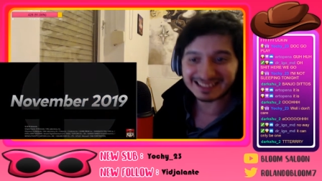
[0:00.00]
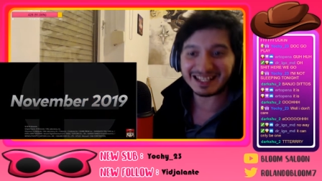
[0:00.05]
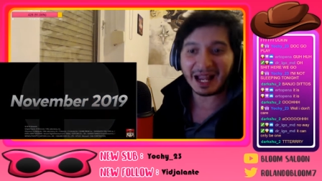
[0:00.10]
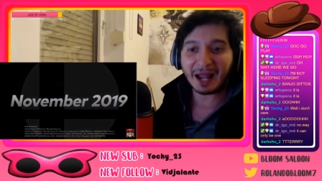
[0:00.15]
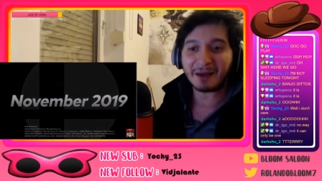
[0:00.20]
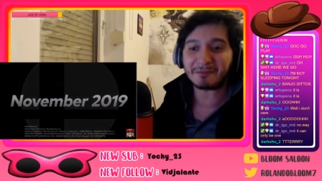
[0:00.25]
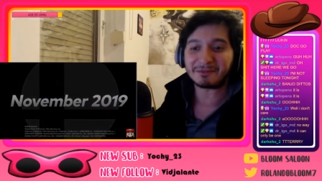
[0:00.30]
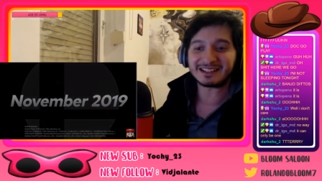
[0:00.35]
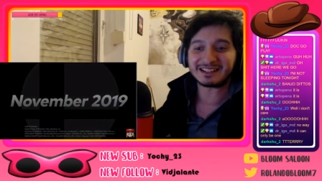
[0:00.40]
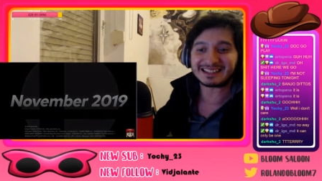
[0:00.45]

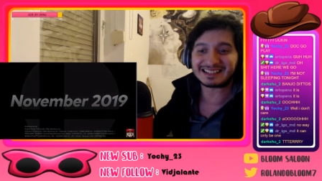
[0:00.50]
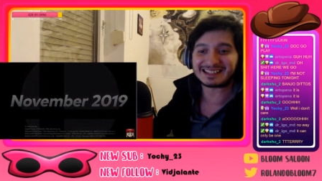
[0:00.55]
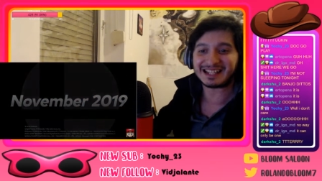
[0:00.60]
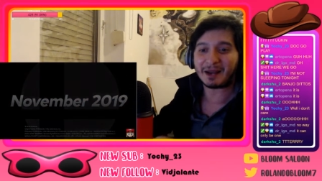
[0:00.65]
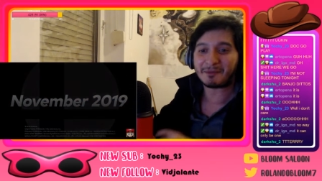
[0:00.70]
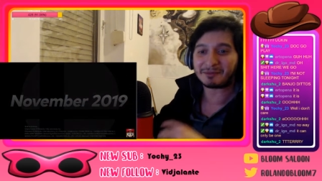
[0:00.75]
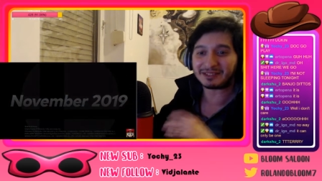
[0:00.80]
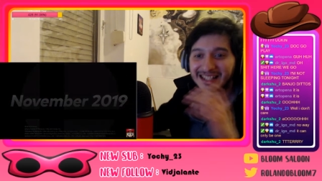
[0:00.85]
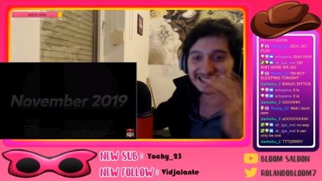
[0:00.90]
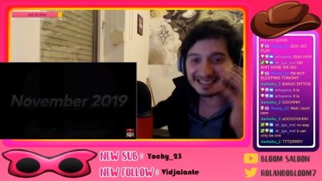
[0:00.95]
Stop it.
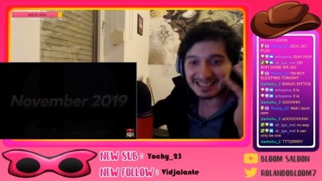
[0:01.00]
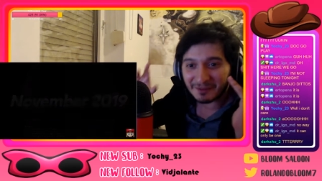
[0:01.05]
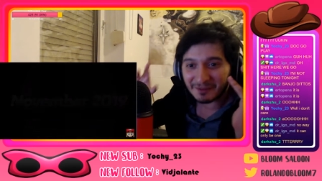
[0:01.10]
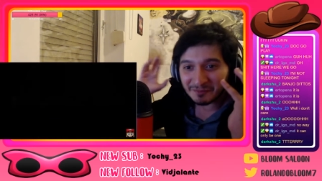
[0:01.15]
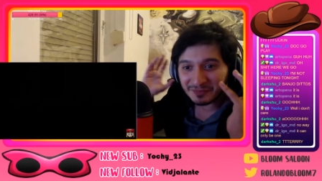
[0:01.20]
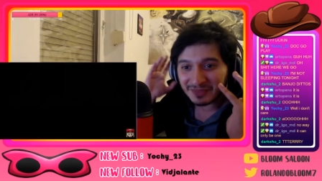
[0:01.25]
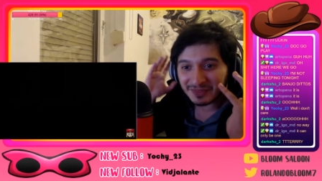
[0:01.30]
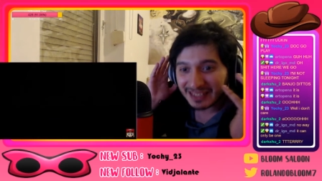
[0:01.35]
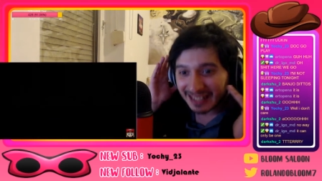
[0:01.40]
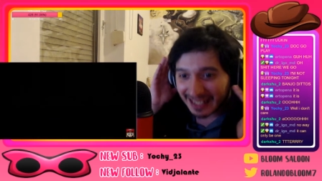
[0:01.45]
Stop it.
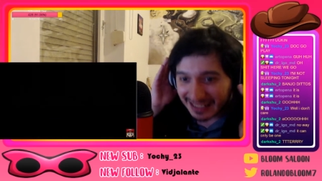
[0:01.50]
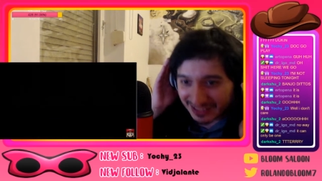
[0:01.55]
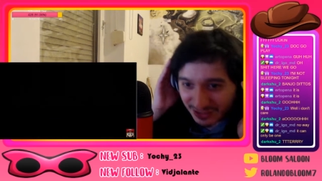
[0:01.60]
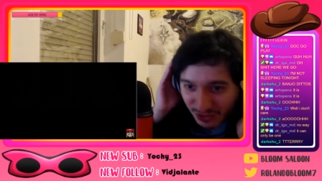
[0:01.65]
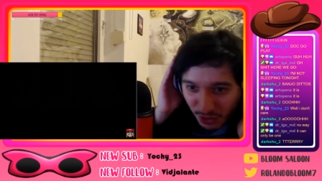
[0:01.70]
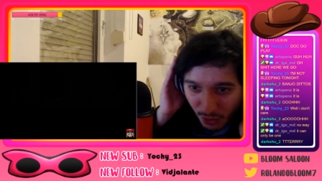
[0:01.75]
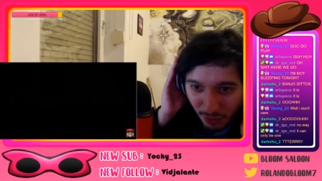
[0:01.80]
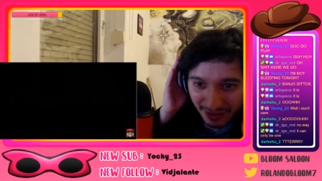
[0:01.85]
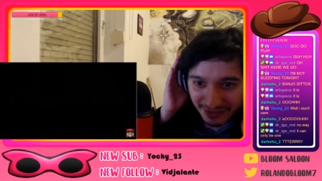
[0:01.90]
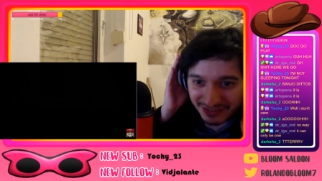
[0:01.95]
That's
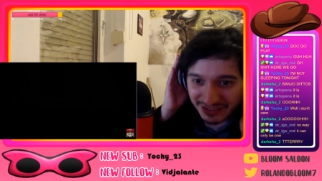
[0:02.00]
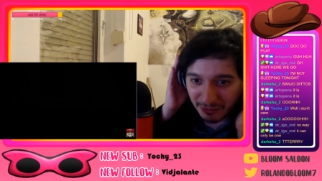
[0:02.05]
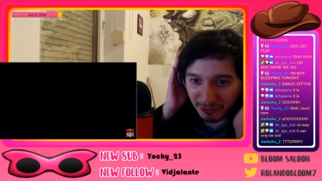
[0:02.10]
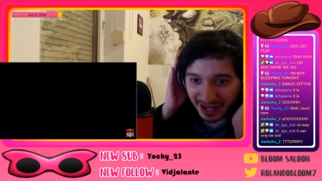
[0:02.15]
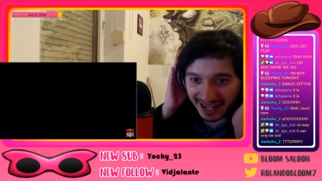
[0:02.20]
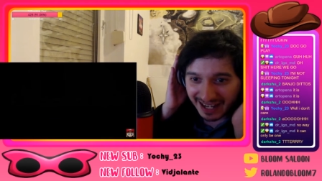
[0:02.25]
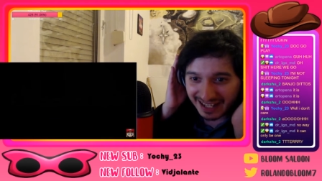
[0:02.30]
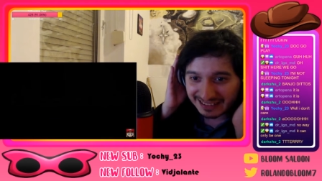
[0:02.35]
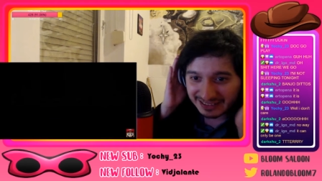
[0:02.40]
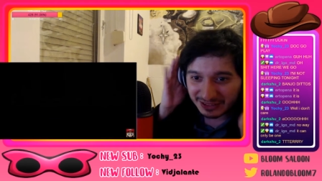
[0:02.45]
that's two months
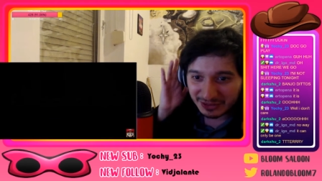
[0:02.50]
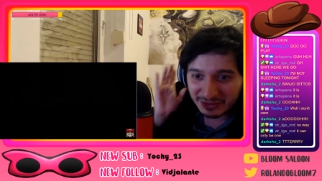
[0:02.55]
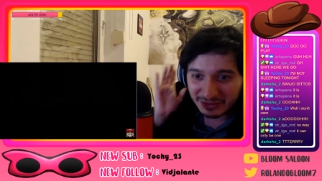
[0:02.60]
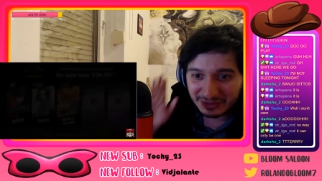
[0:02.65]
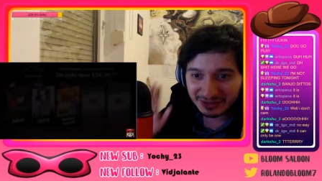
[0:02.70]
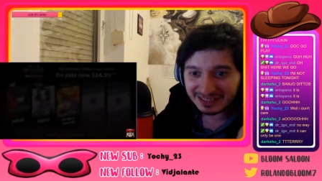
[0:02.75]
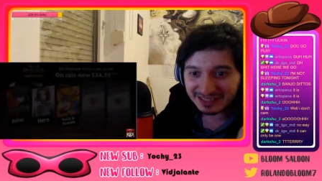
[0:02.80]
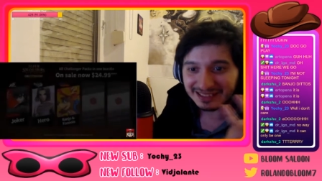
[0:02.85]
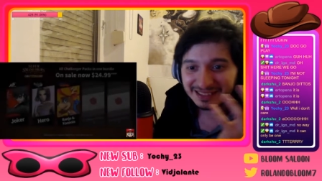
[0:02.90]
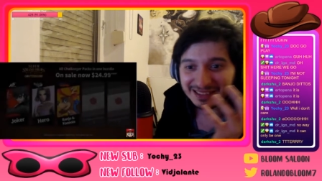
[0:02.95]
away,
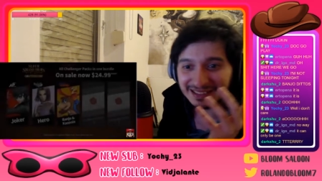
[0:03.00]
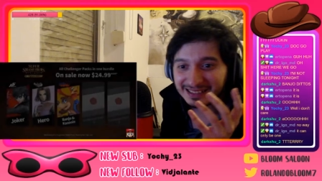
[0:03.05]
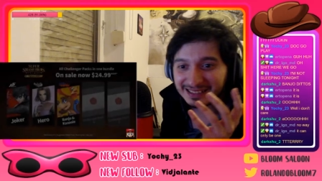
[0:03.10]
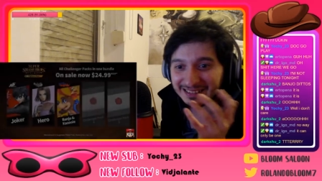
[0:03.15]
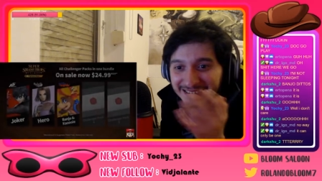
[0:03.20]
dude.